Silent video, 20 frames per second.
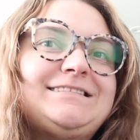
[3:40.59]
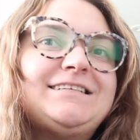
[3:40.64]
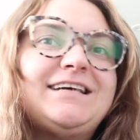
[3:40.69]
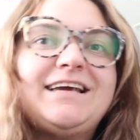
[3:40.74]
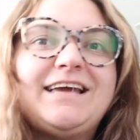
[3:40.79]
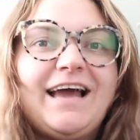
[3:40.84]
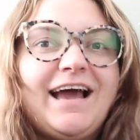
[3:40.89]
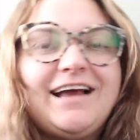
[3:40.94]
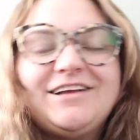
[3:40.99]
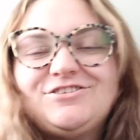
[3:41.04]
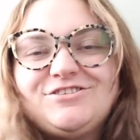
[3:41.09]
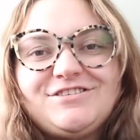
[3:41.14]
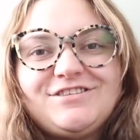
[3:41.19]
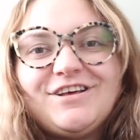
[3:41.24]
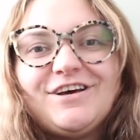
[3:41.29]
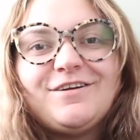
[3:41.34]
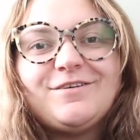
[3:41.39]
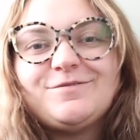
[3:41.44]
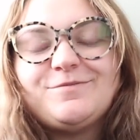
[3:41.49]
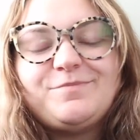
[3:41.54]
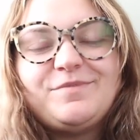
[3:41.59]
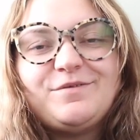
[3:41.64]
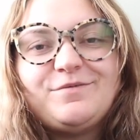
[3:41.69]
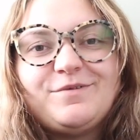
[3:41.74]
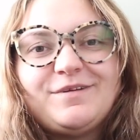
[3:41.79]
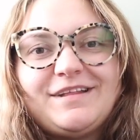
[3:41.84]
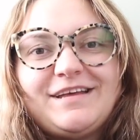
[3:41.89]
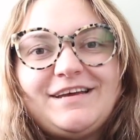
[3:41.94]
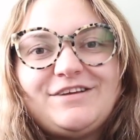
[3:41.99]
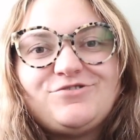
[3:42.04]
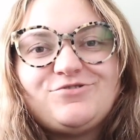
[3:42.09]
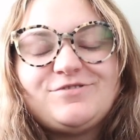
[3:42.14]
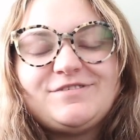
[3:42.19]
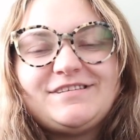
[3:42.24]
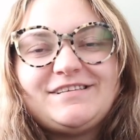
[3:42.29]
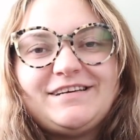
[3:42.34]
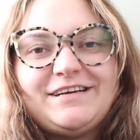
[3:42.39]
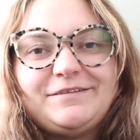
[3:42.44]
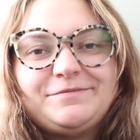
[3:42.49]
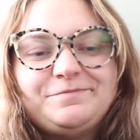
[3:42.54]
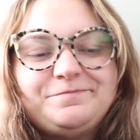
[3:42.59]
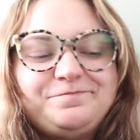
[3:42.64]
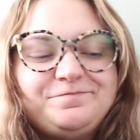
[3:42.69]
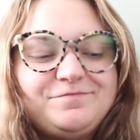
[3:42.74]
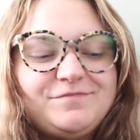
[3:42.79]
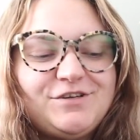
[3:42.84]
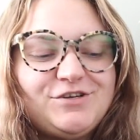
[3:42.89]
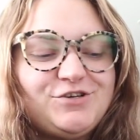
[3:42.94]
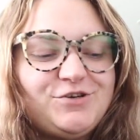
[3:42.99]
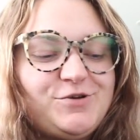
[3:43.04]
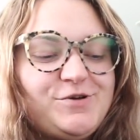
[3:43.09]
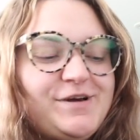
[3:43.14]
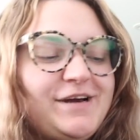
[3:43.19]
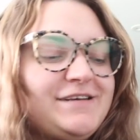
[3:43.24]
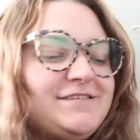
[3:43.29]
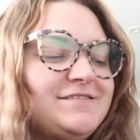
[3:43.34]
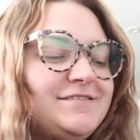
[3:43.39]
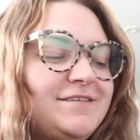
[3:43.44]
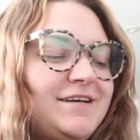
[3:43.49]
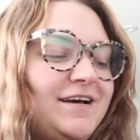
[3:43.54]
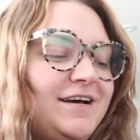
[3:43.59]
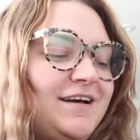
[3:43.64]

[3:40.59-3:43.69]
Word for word: yeah, I just thought it would be really interesting to show you guys.